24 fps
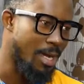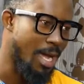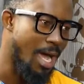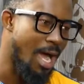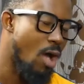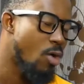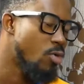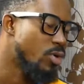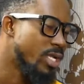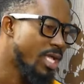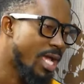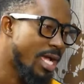
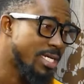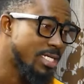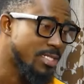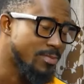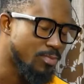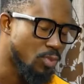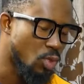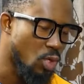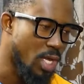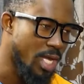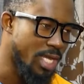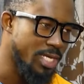how they are
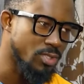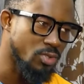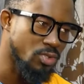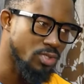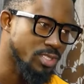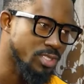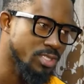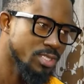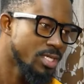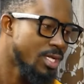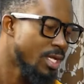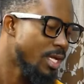deployed,
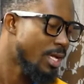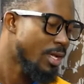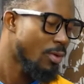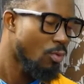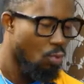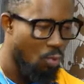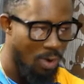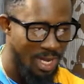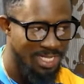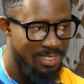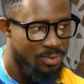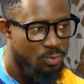because
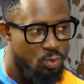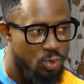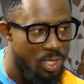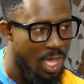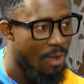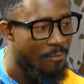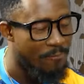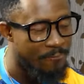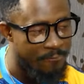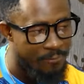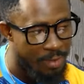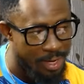one we are
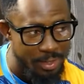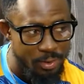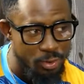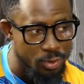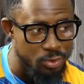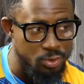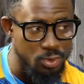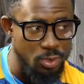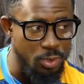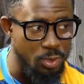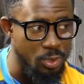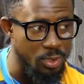very
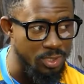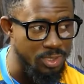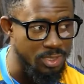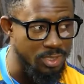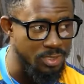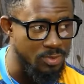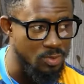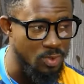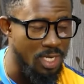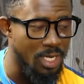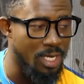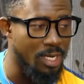notorious
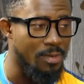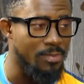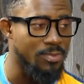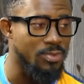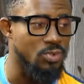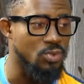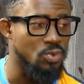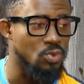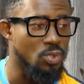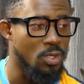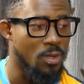when it comes to